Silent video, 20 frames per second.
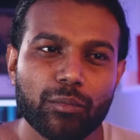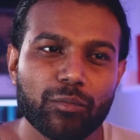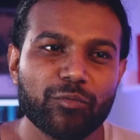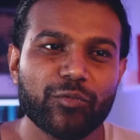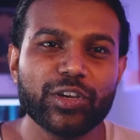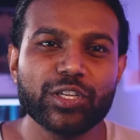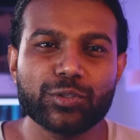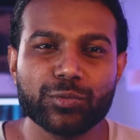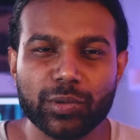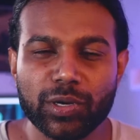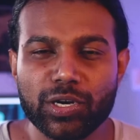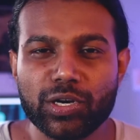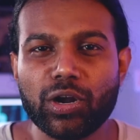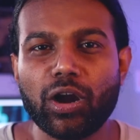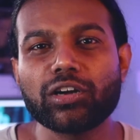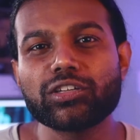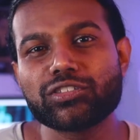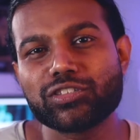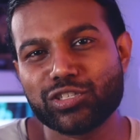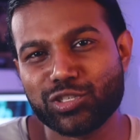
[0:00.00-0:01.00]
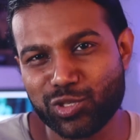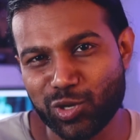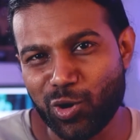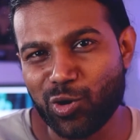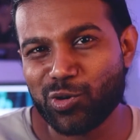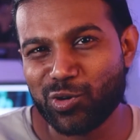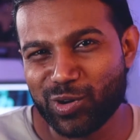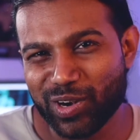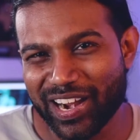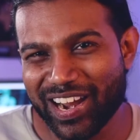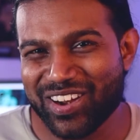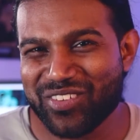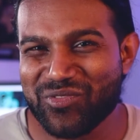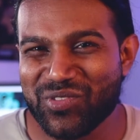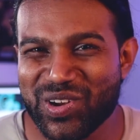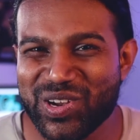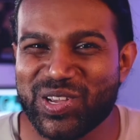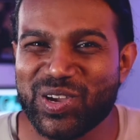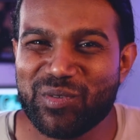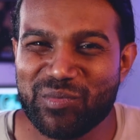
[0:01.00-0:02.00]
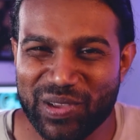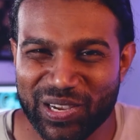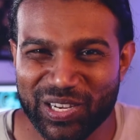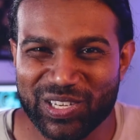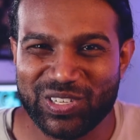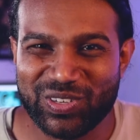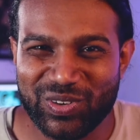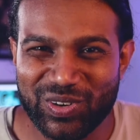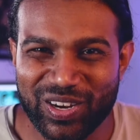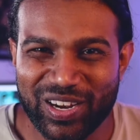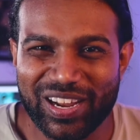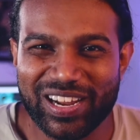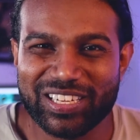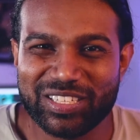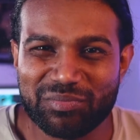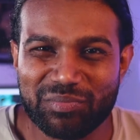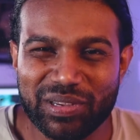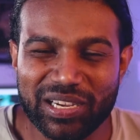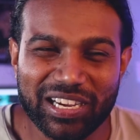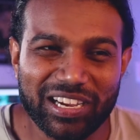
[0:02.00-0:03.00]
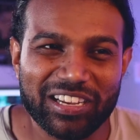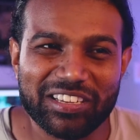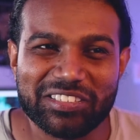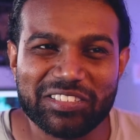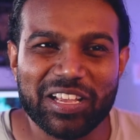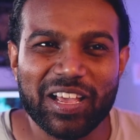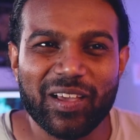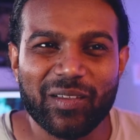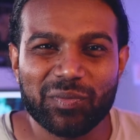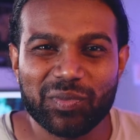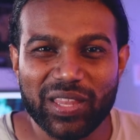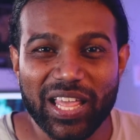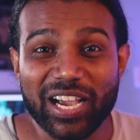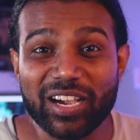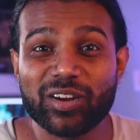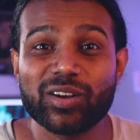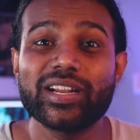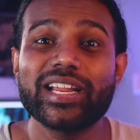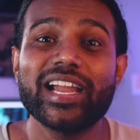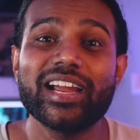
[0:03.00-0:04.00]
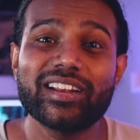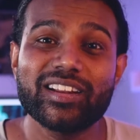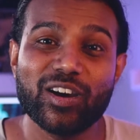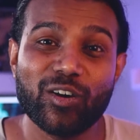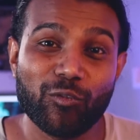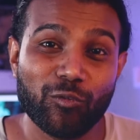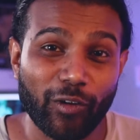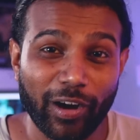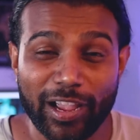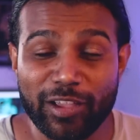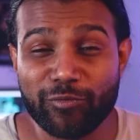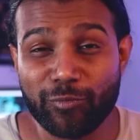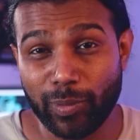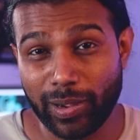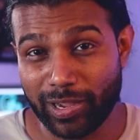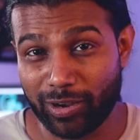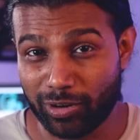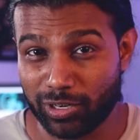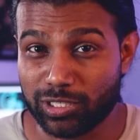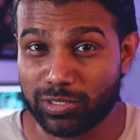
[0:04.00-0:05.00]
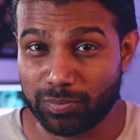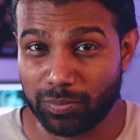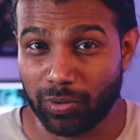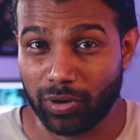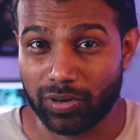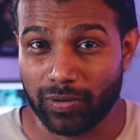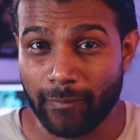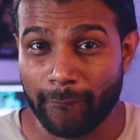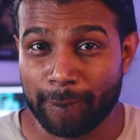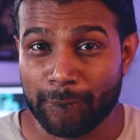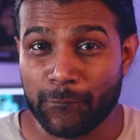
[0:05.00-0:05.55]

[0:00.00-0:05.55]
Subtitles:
which were not so great video maker studio lights because they create a Wi-Fi hotspot